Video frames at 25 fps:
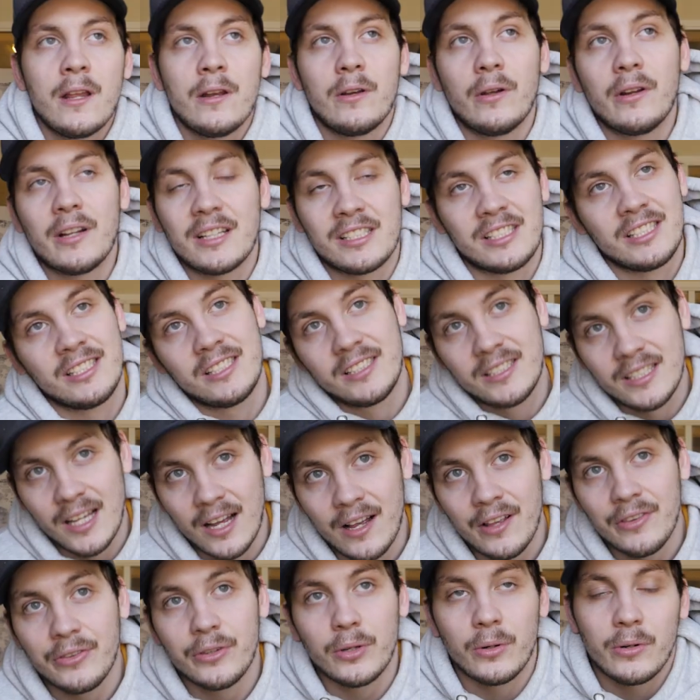not a
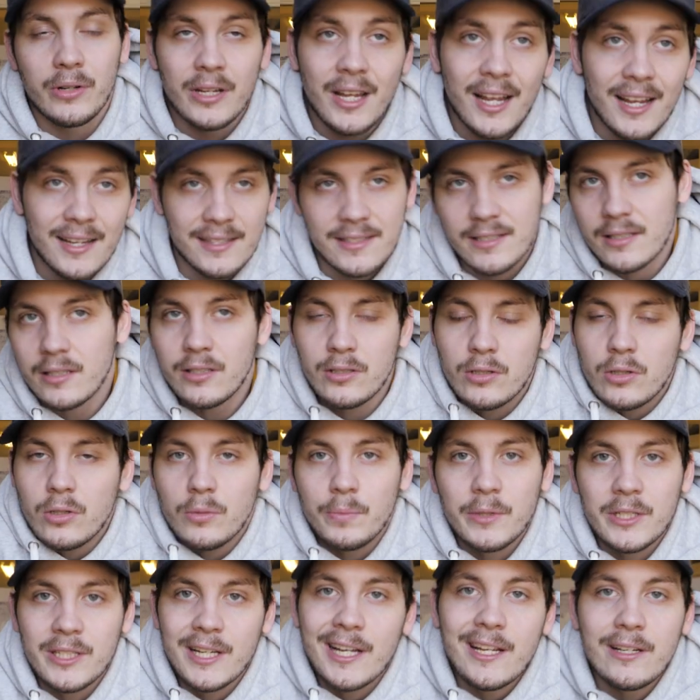stunt, or yeah, it
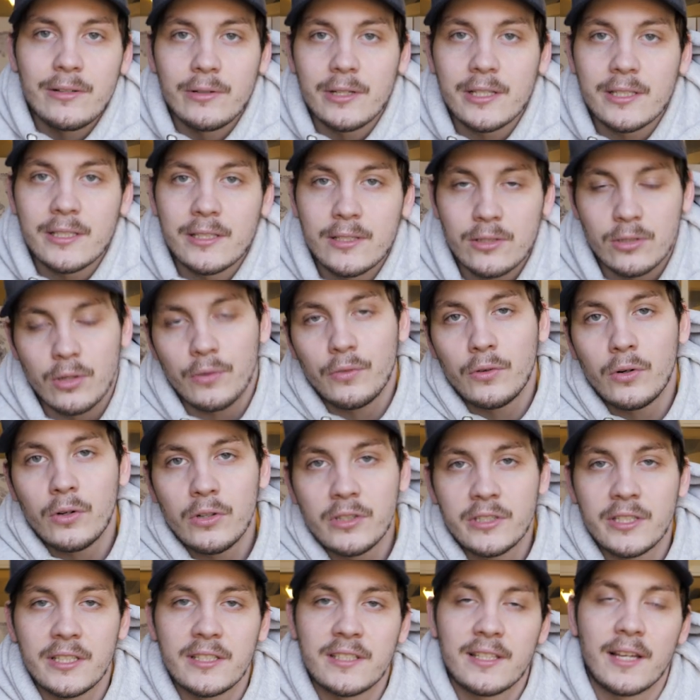could be dangerous, so of
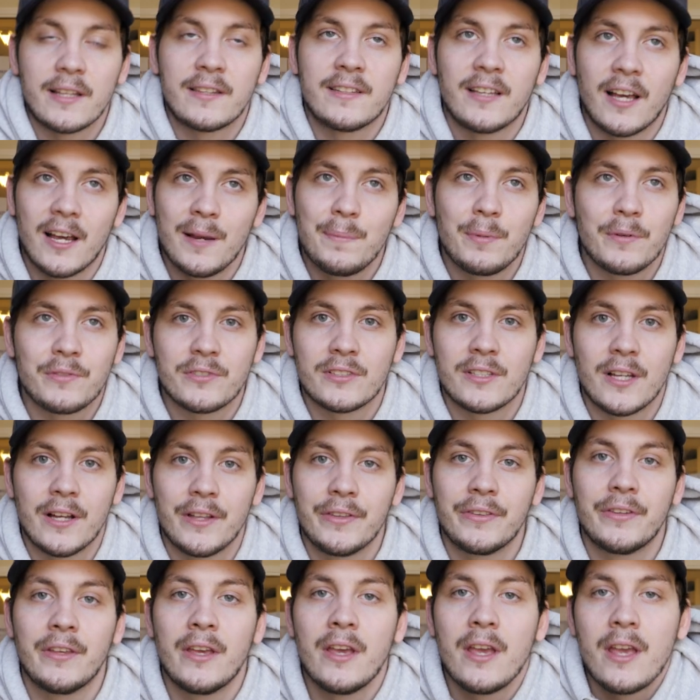course it's a type of
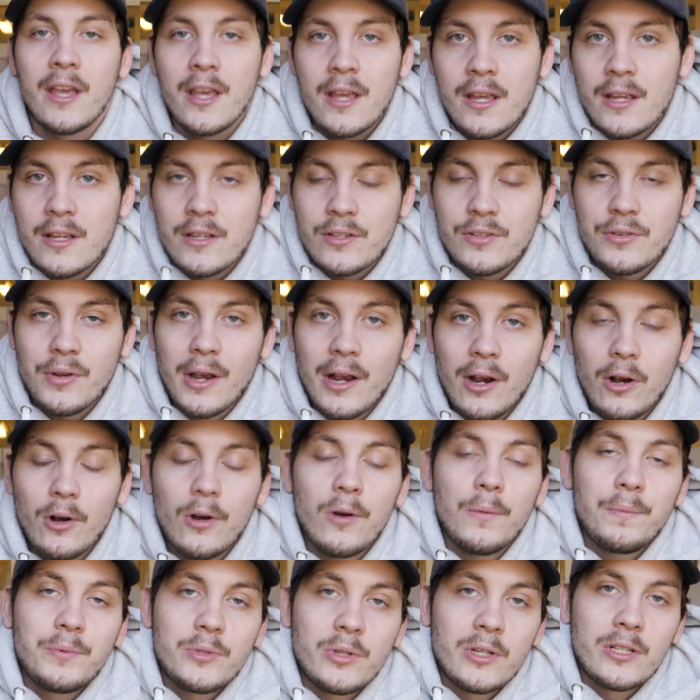stunt. So I
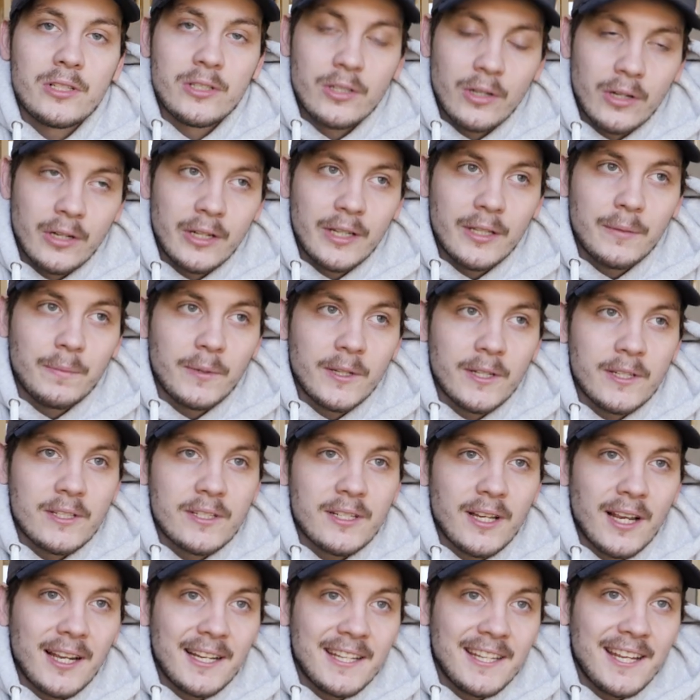hope you enjoy it,
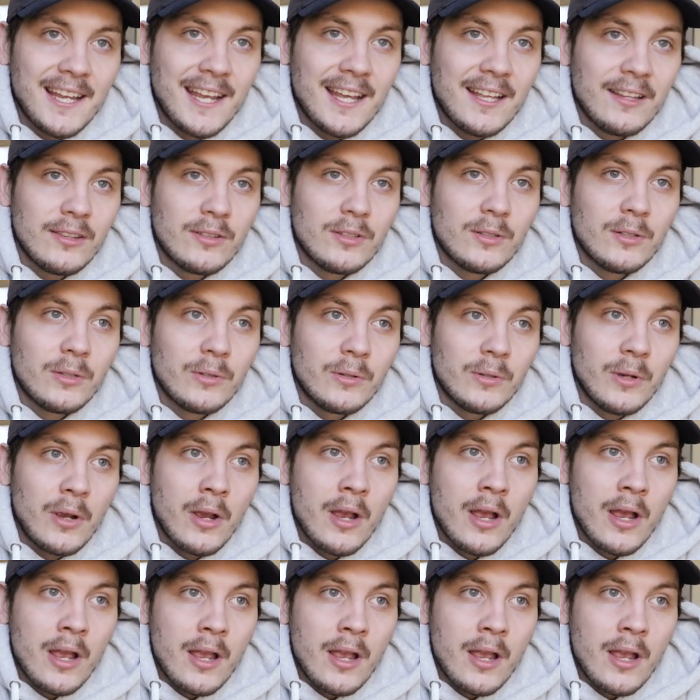because I can't do